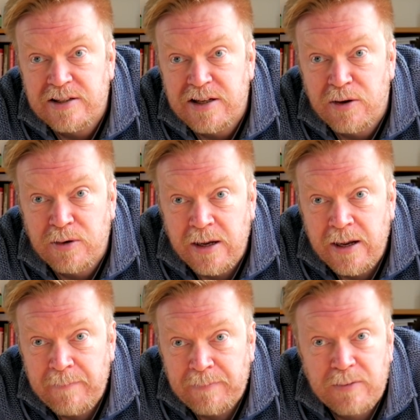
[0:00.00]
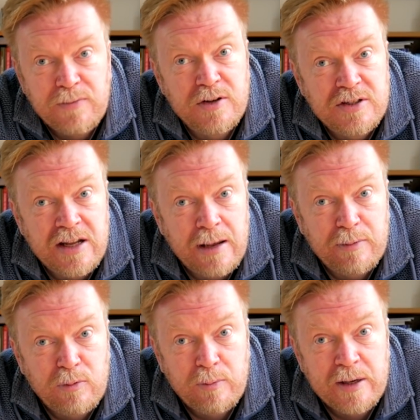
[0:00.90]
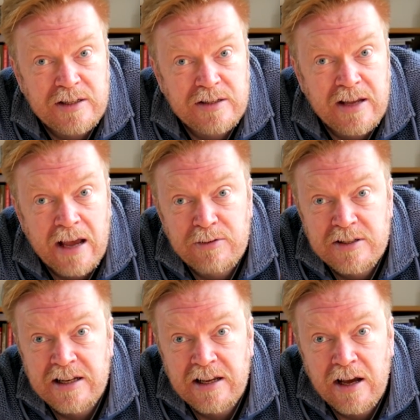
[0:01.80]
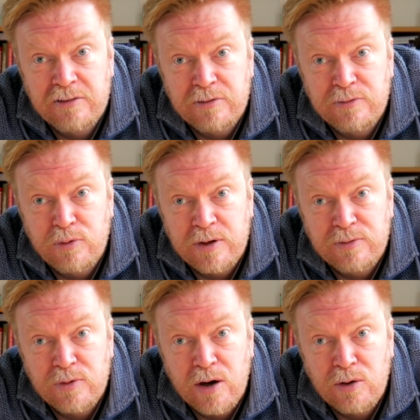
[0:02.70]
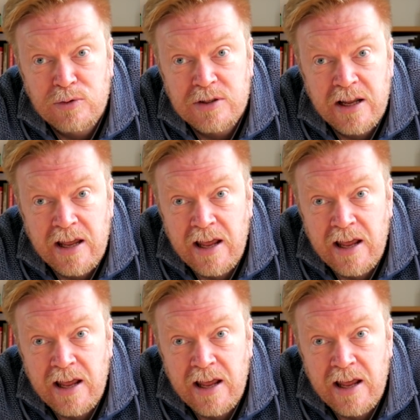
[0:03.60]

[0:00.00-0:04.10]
So first step will be to countersink one hundred forty-four holes,